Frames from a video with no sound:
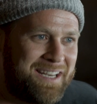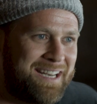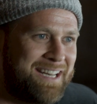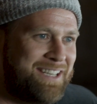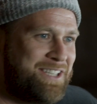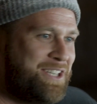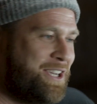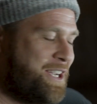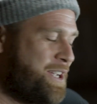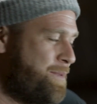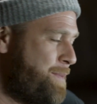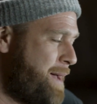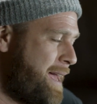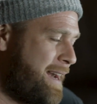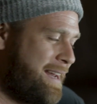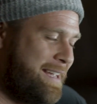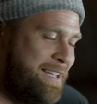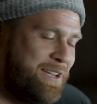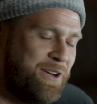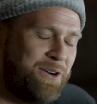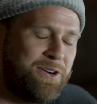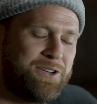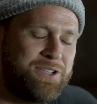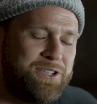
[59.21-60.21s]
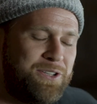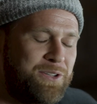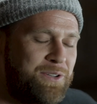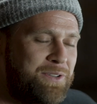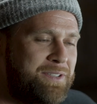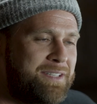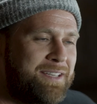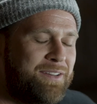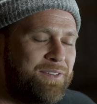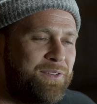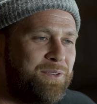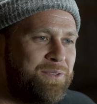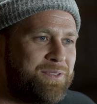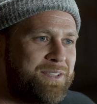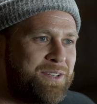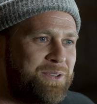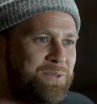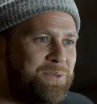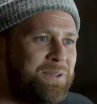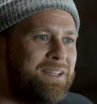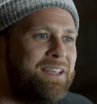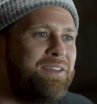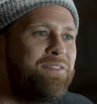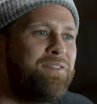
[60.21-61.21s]
And it took about a year or two
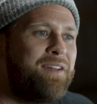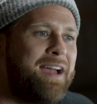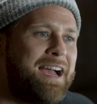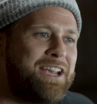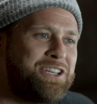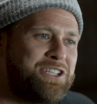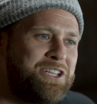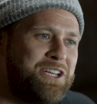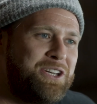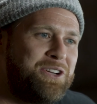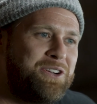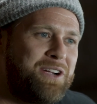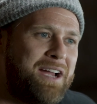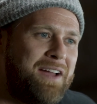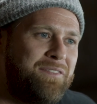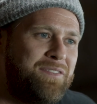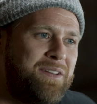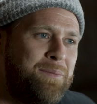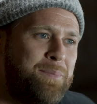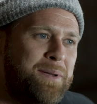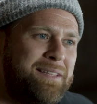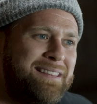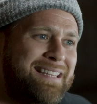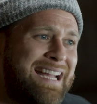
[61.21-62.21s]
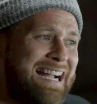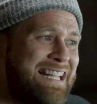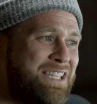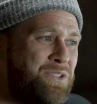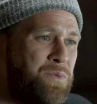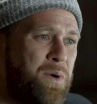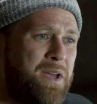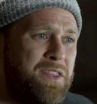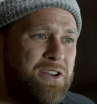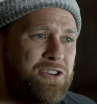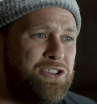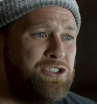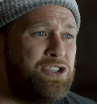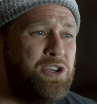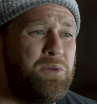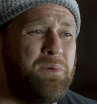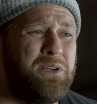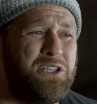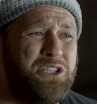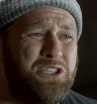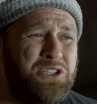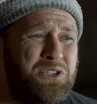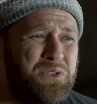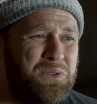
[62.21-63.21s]
to really fashion and craft it. But that's why there's so
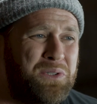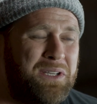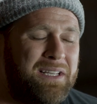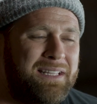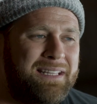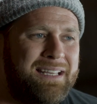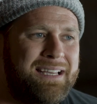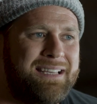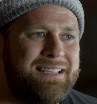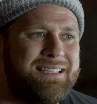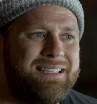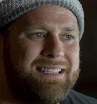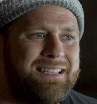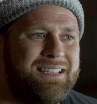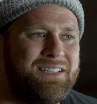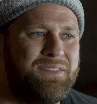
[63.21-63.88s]
much joy in this.